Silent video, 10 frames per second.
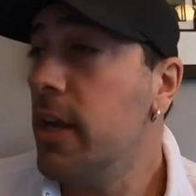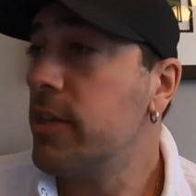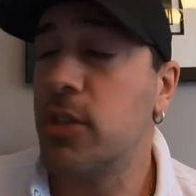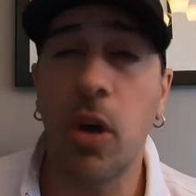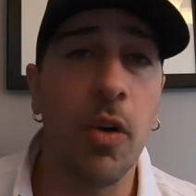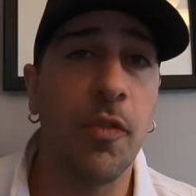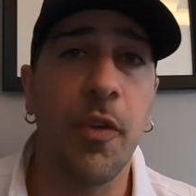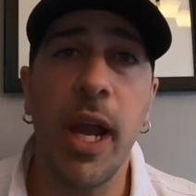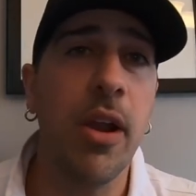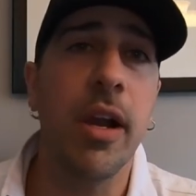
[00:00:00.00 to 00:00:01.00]
So
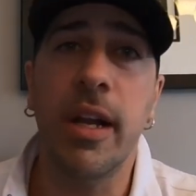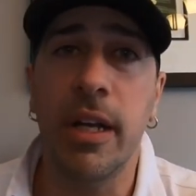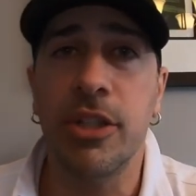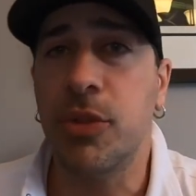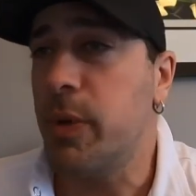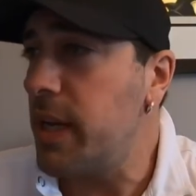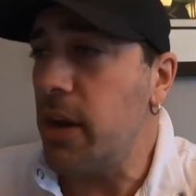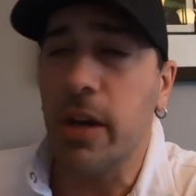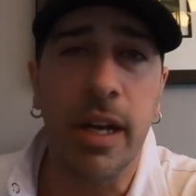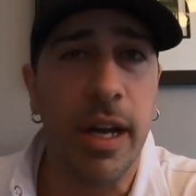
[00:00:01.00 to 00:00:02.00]
for Erica, when
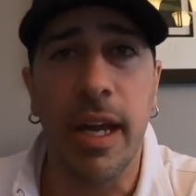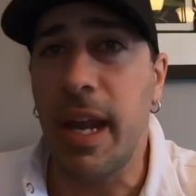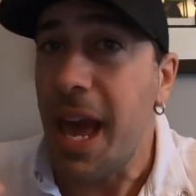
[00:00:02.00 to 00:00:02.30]
Erica and